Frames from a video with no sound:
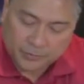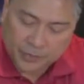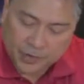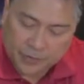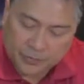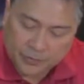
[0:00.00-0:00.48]

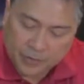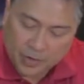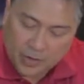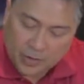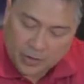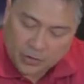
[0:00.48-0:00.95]
Okay,
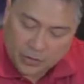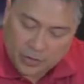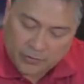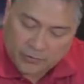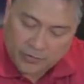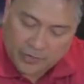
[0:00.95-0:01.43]
so
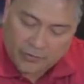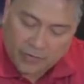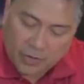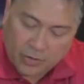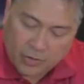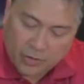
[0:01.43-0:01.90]
you have
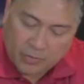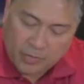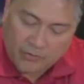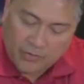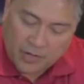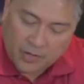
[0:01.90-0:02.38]
700
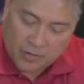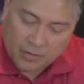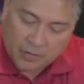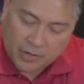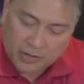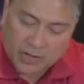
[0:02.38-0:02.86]
BV.
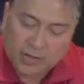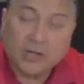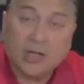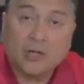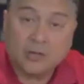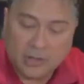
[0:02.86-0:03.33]
You write
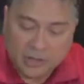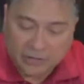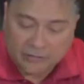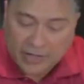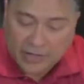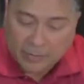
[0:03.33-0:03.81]
that down. Then
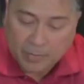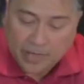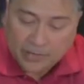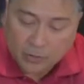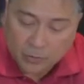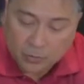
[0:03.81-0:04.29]
divide
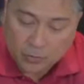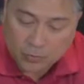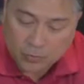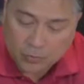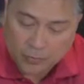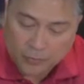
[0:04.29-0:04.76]
by 2,
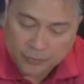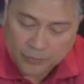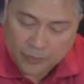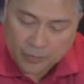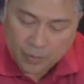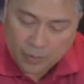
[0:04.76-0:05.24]

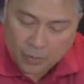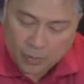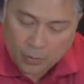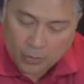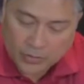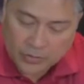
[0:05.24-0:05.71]

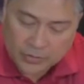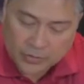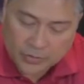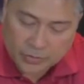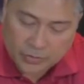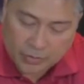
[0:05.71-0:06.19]
which
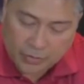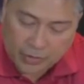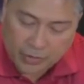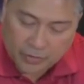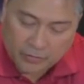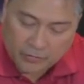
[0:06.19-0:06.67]
is
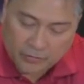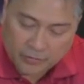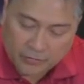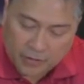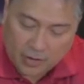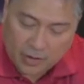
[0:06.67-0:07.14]

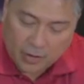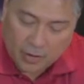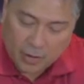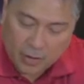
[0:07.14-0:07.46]
350.